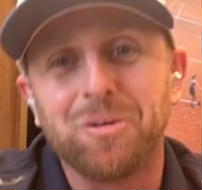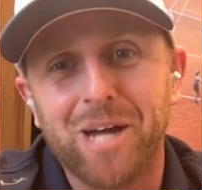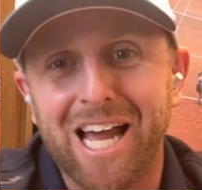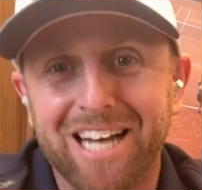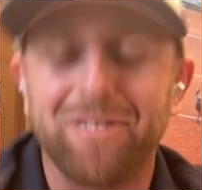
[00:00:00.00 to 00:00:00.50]

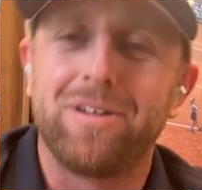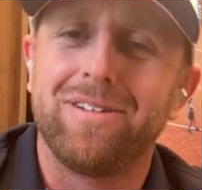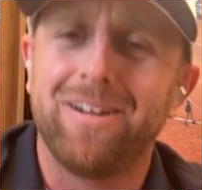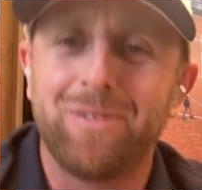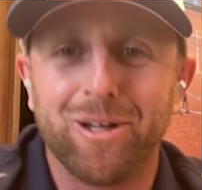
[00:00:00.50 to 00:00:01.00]
we had,
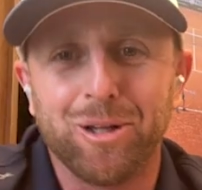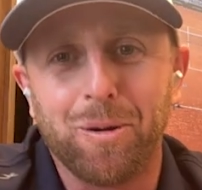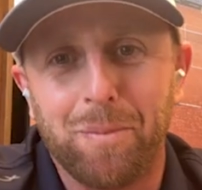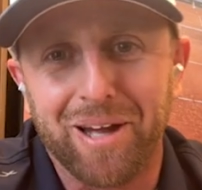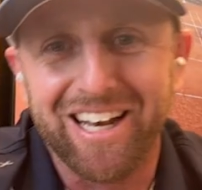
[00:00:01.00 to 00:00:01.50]
I mean, a
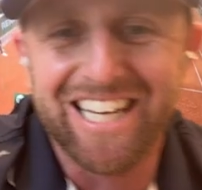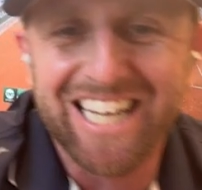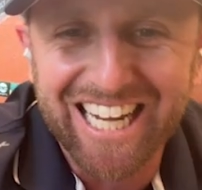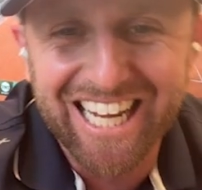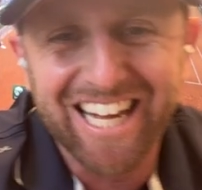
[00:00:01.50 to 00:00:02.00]
little bit,
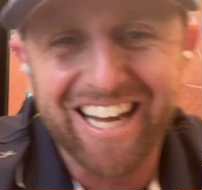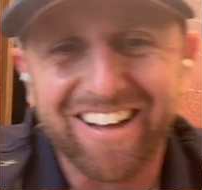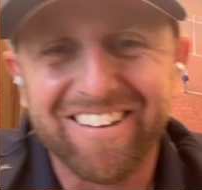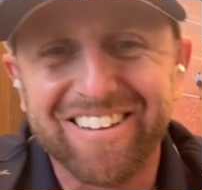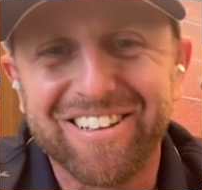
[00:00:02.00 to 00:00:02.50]

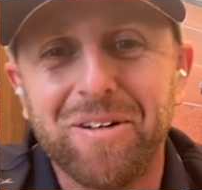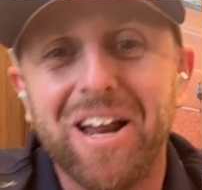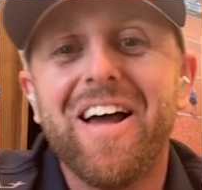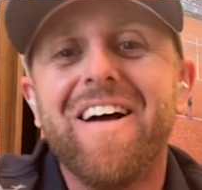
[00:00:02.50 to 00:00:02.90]
a little bit.